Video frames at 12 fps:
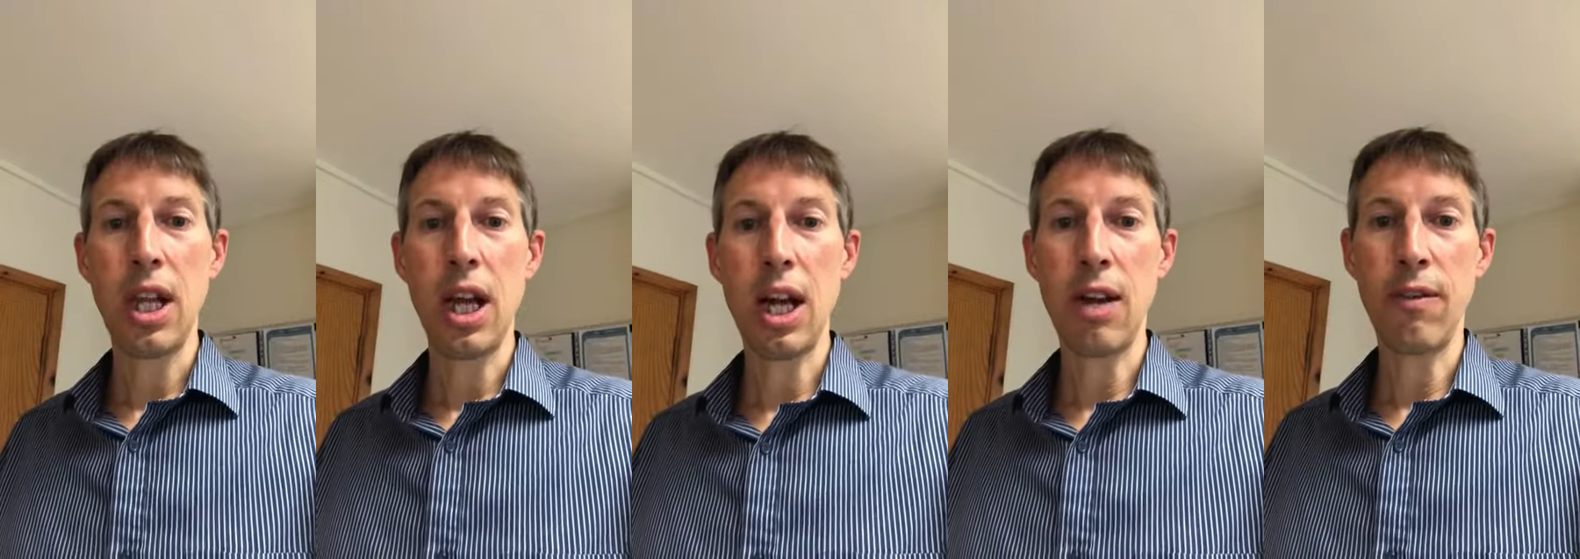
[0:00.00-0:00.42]

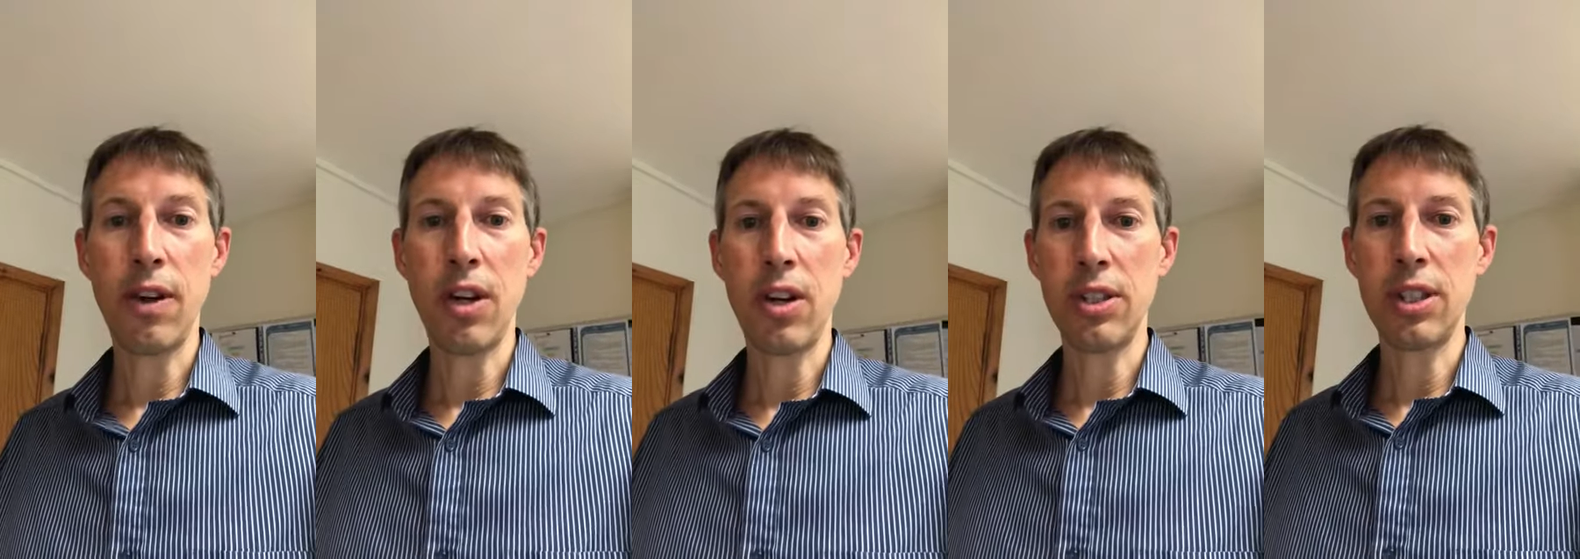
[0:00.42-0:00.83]
via
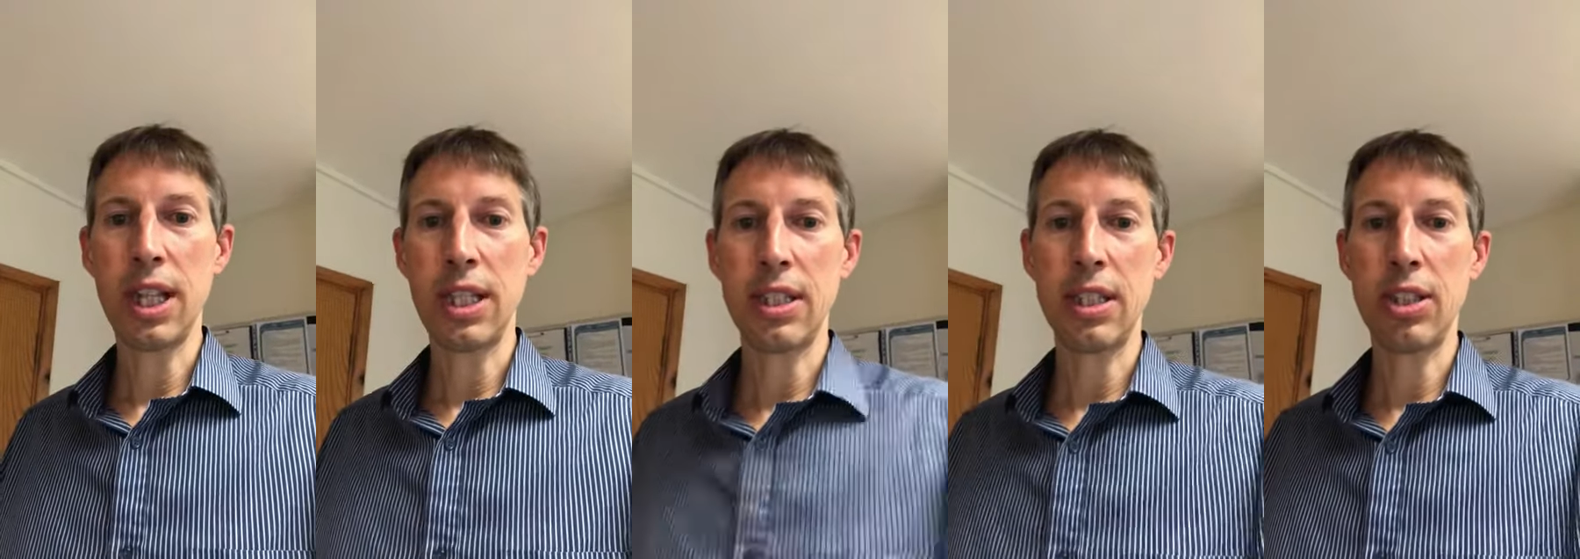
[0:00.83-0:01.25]
our
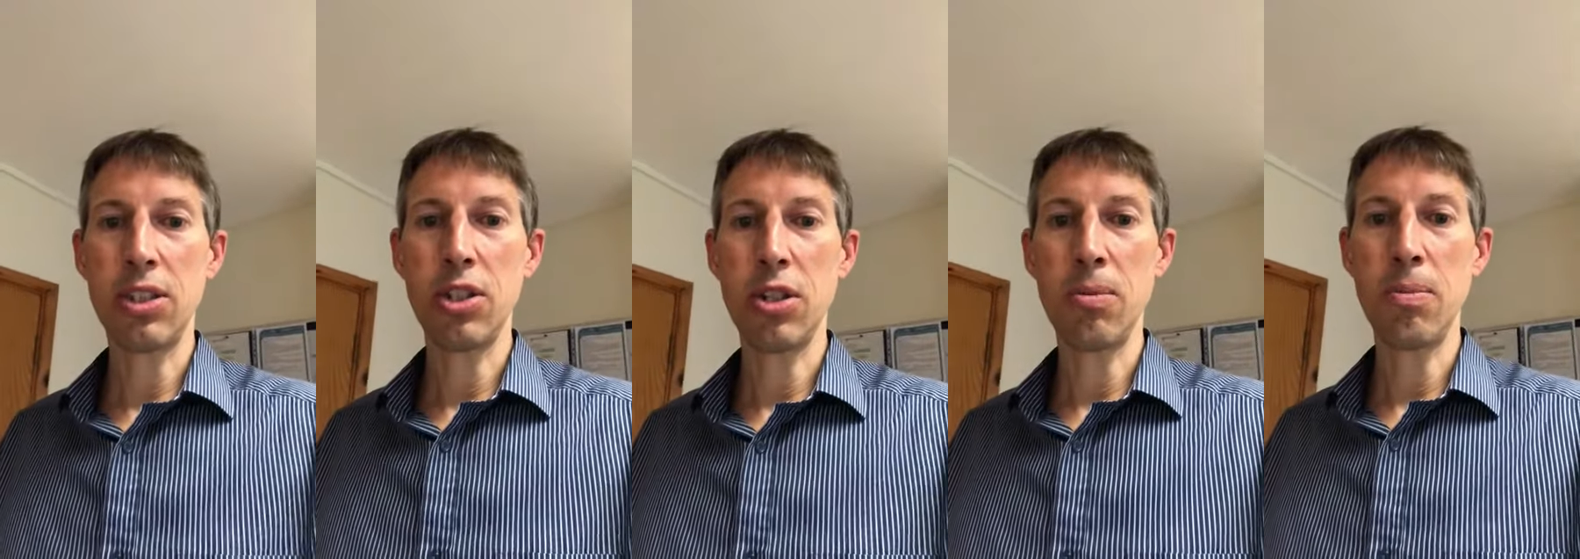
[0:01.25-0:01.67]
text
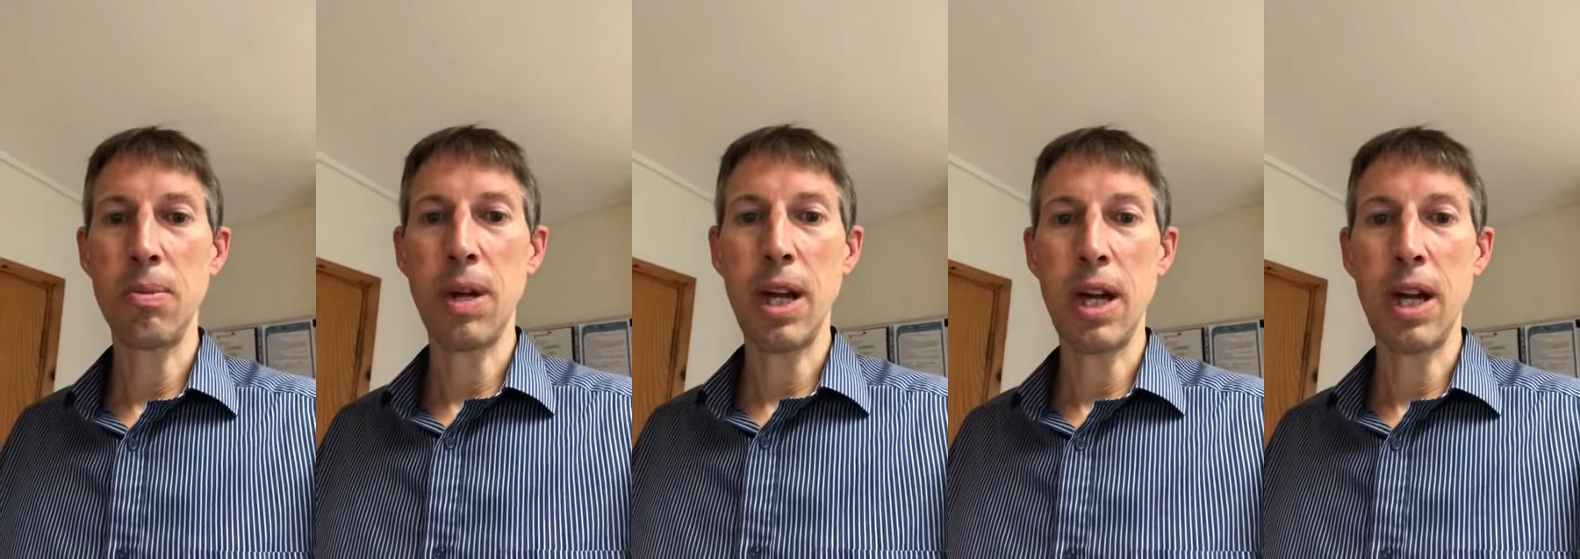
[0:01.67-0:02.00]
system,